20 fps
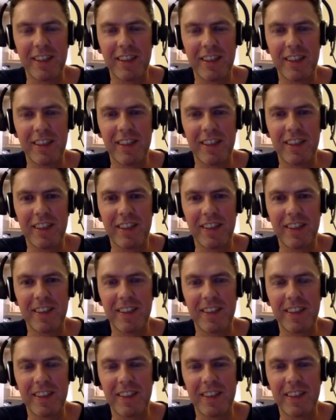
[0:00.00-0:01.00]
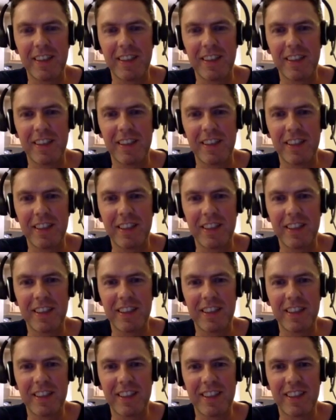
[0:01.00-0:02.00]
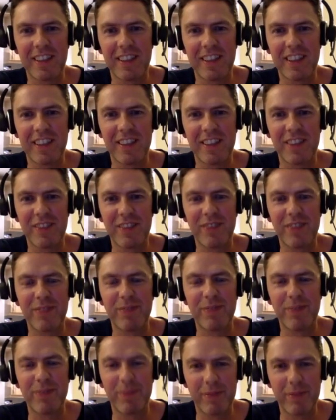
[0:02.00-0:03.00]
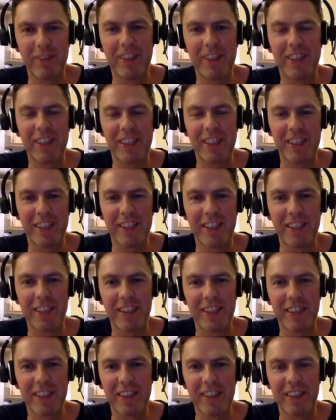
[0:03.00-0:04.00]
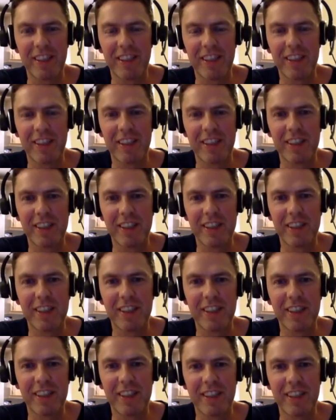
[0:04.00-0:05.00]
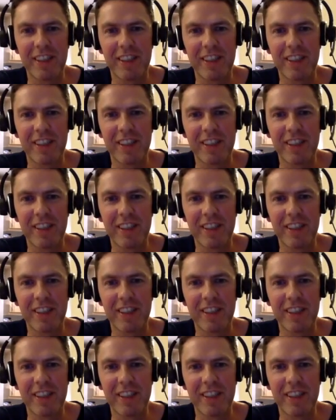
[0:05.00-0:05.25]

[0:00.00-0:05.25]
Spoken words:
No words are spoken by the person on screen.